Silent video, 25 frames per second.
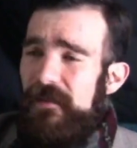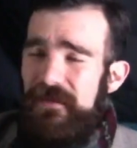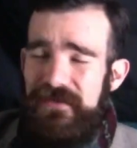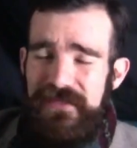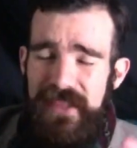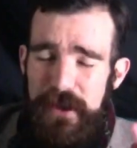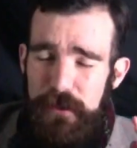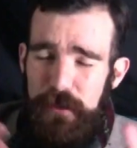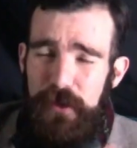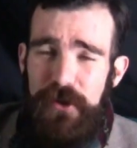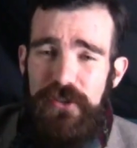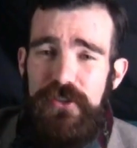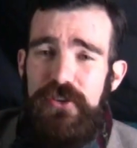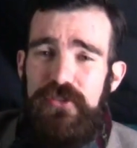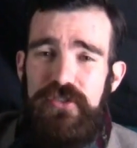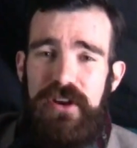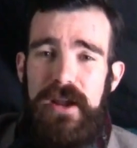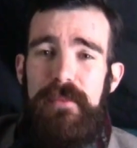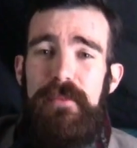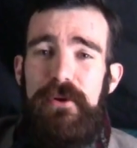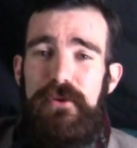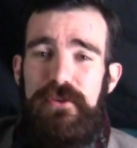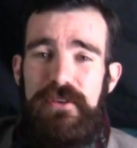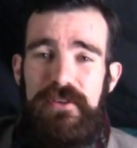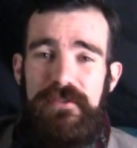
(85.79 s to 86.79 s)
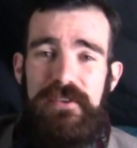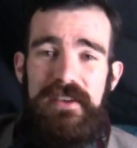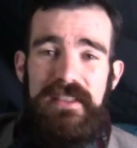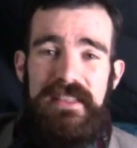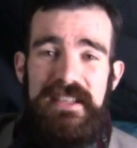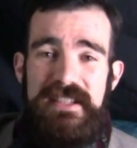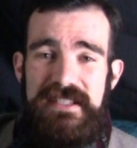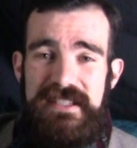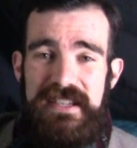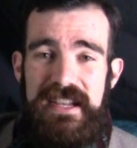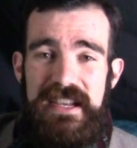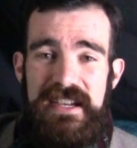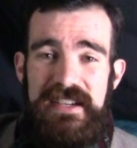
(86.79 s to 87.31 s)
They want the Tribolt to fit
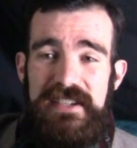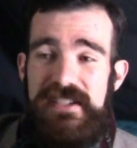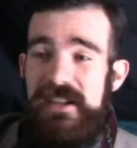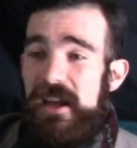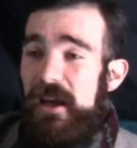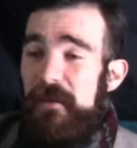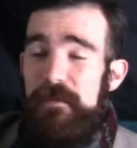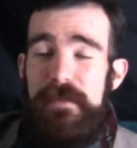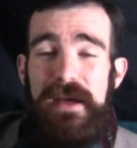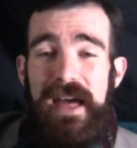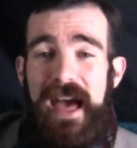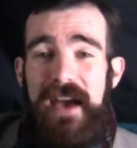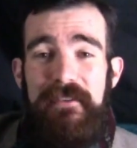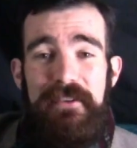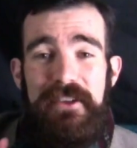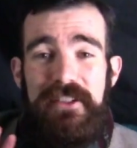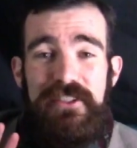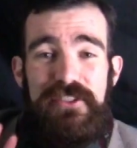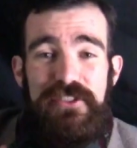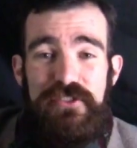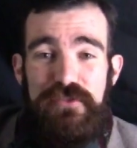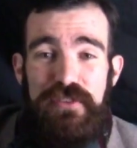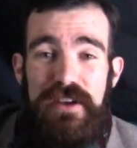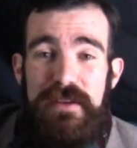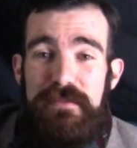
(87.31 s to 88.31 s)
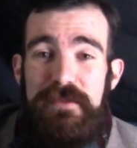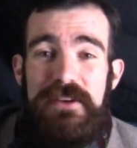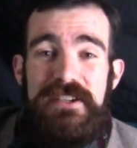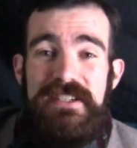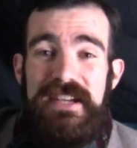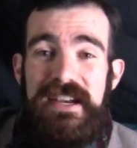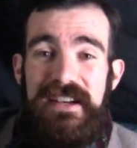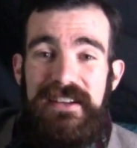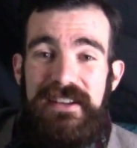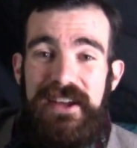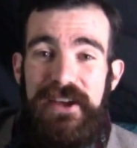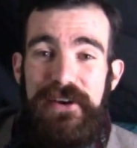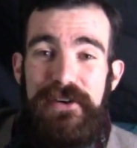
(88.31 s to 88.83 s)
this niche, but having 3
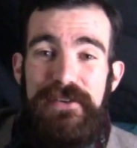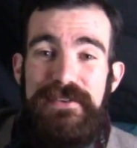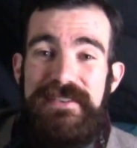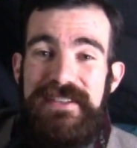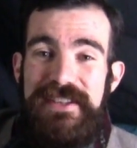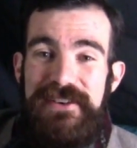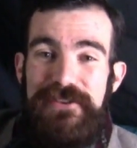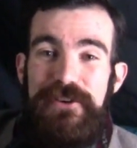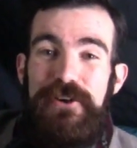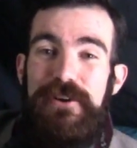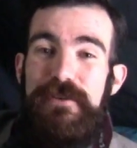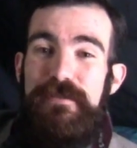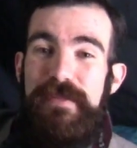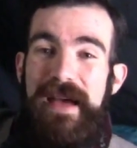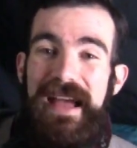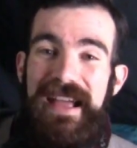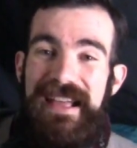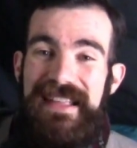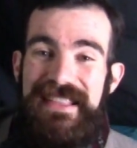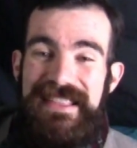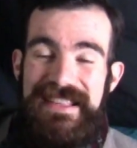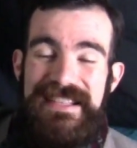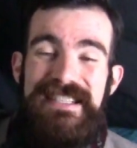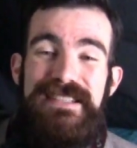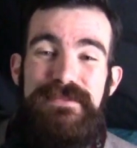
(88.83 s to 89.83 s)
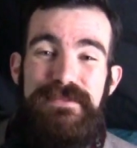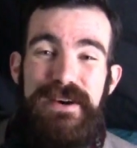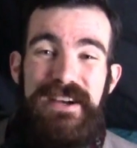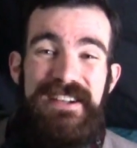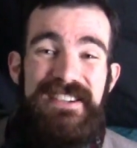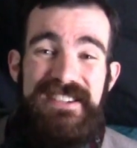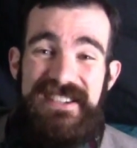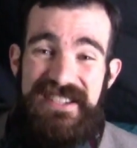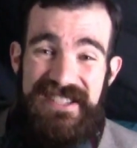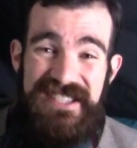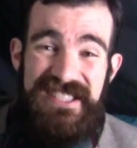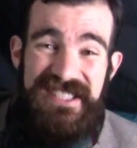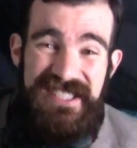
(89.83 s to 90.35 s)
projectiles that knock back this
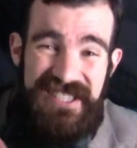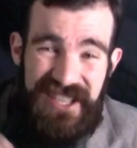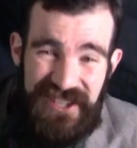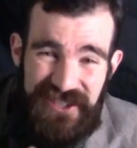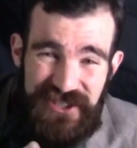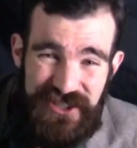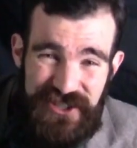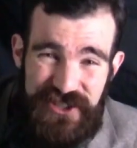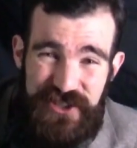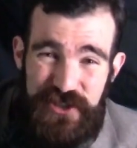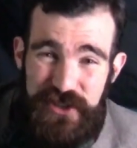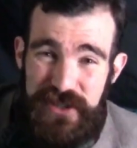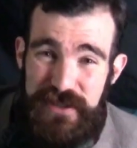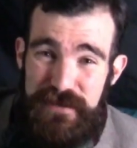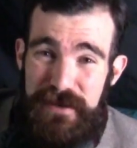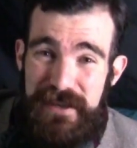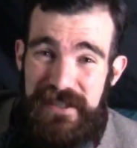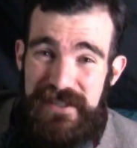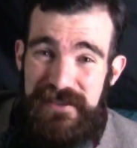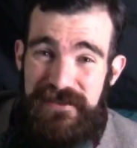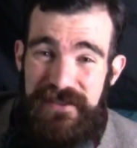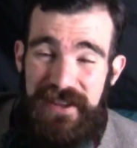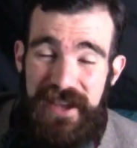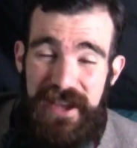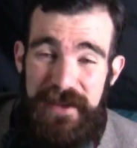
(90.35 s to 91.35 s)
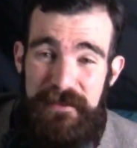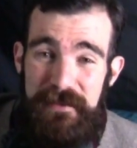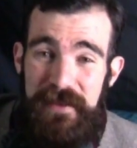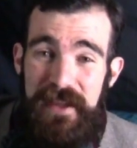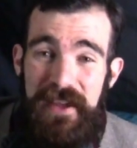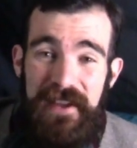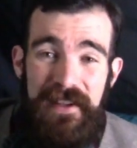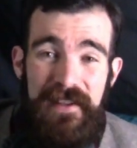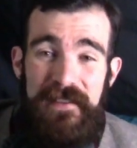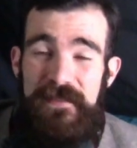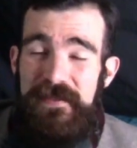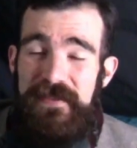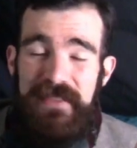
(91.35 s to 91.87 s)
much in such a short space of time,
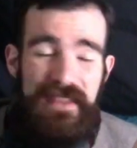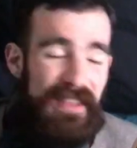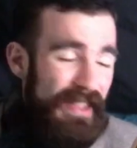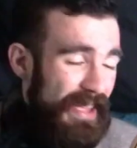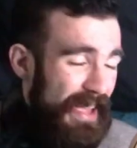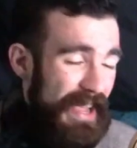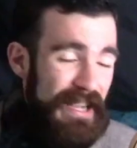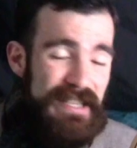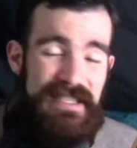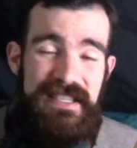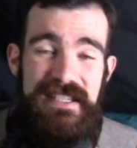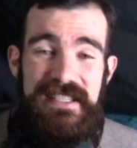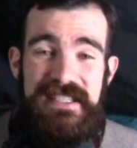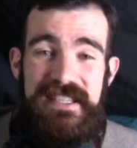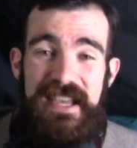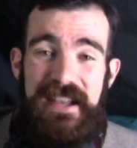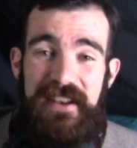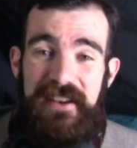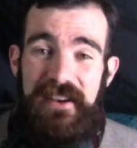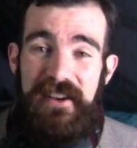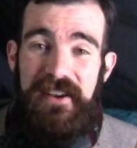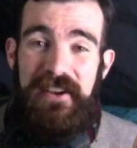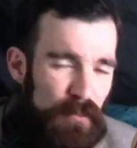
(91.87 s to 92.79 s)
it's insane.